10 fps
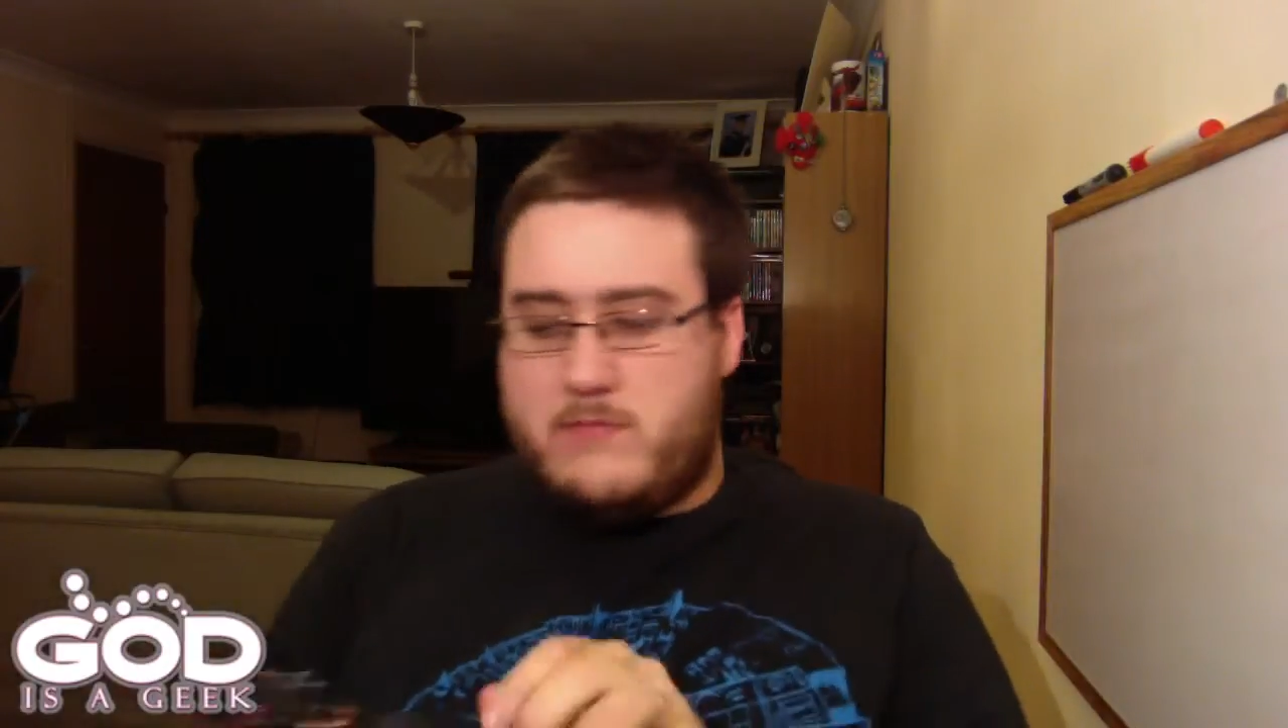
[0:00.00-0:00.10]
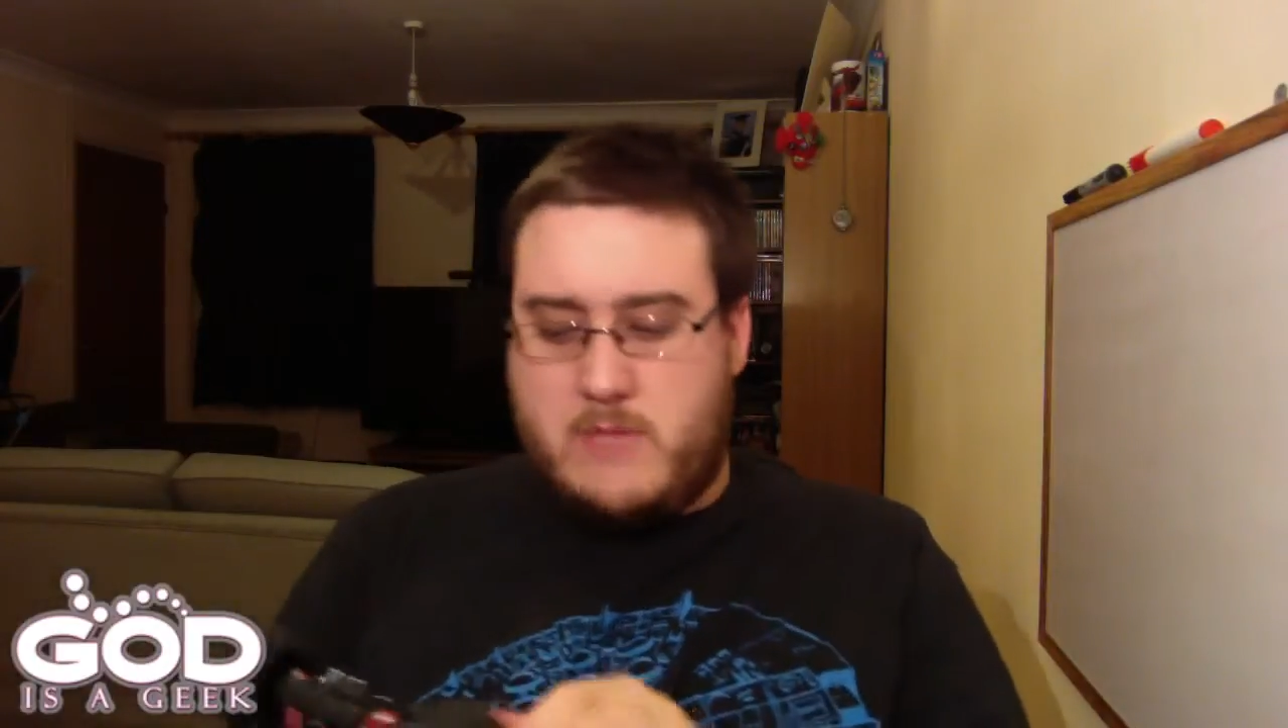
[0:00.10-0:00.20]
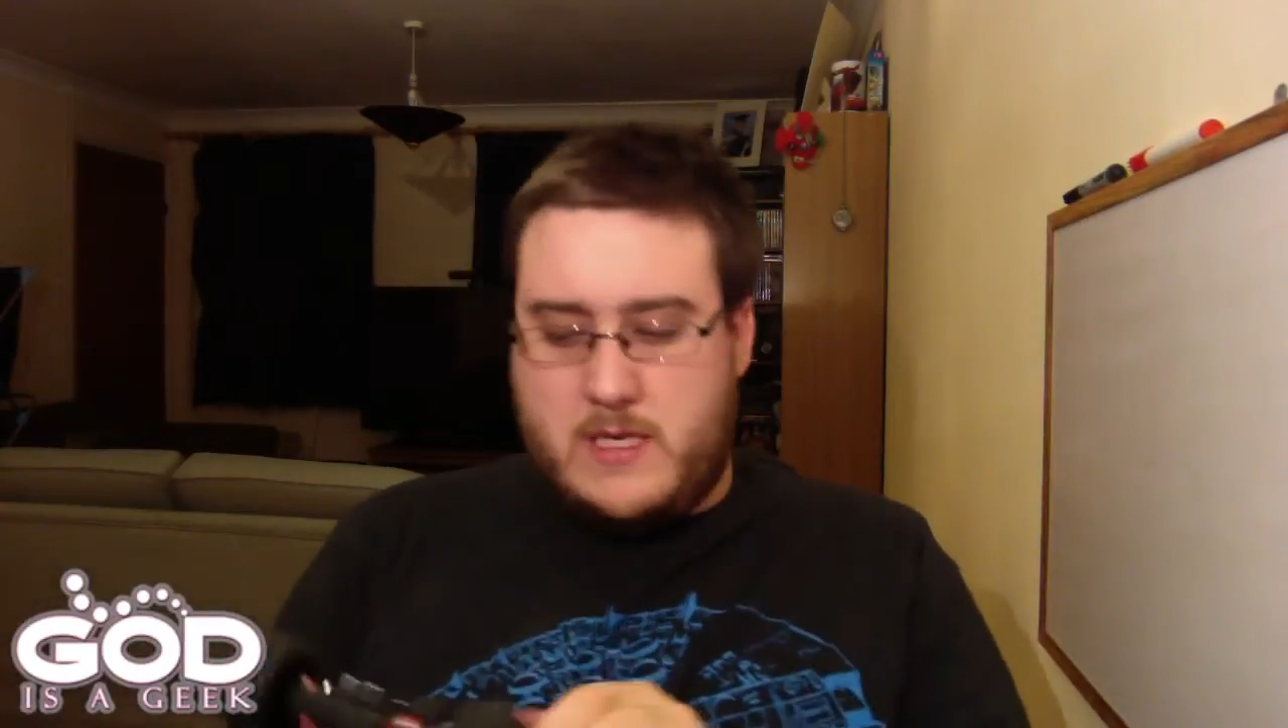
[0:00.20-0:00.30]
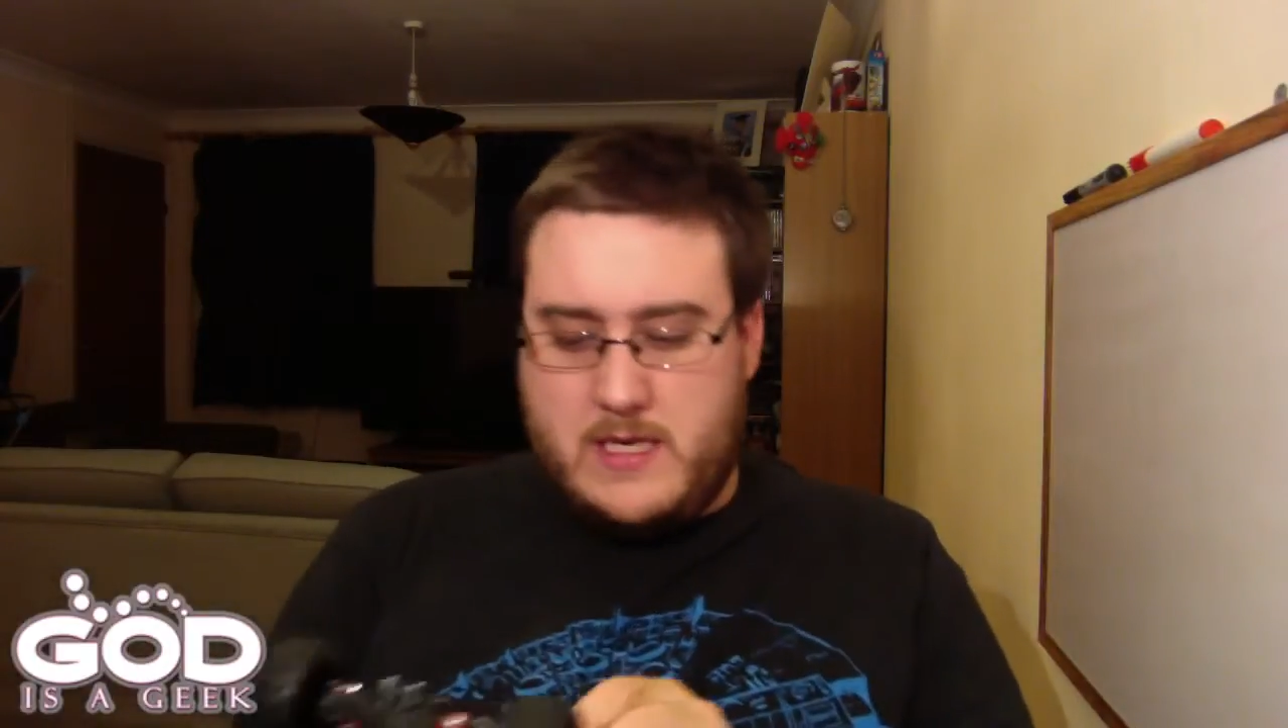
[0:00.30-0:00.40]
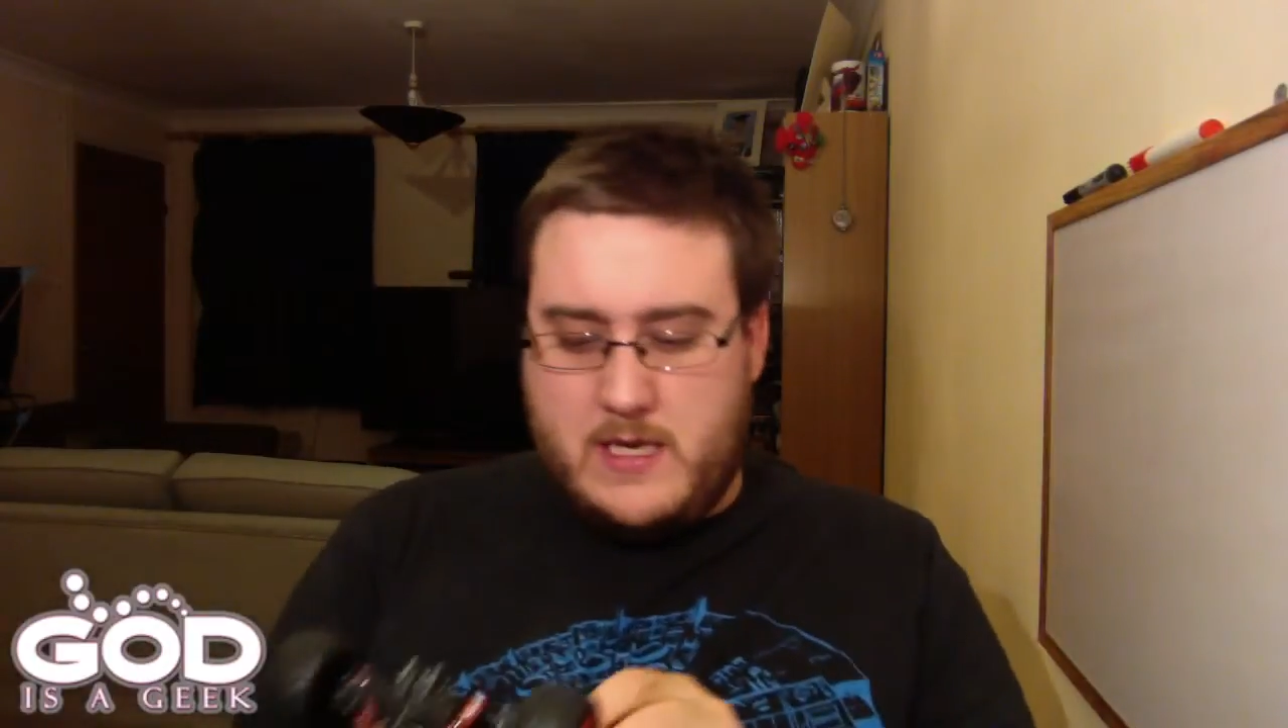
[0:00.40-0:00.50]

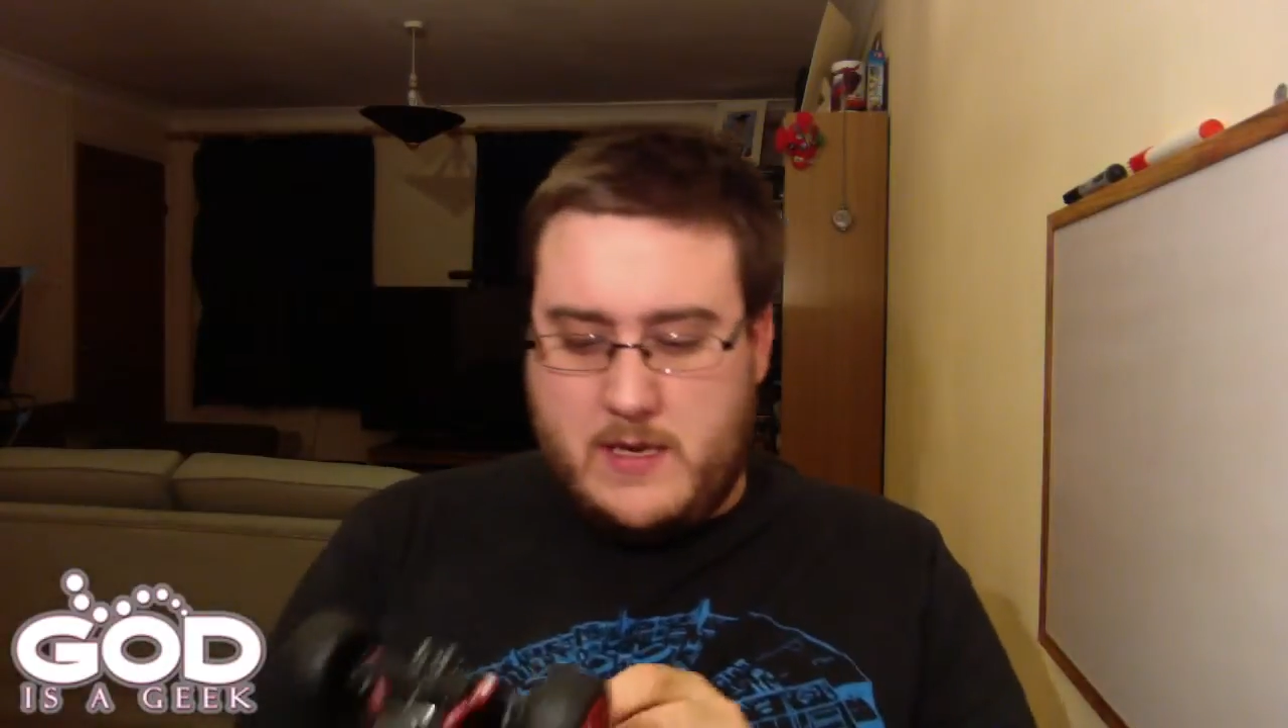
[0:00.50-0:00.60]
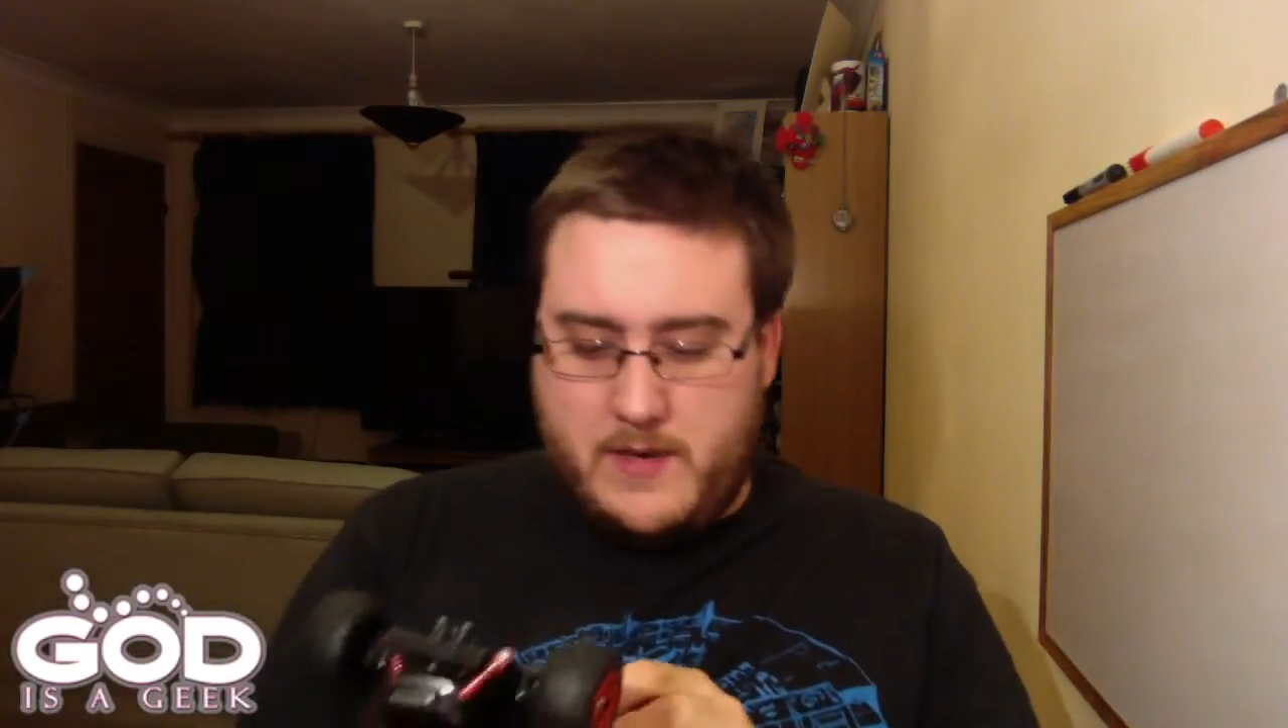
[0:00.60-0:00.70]
that's it.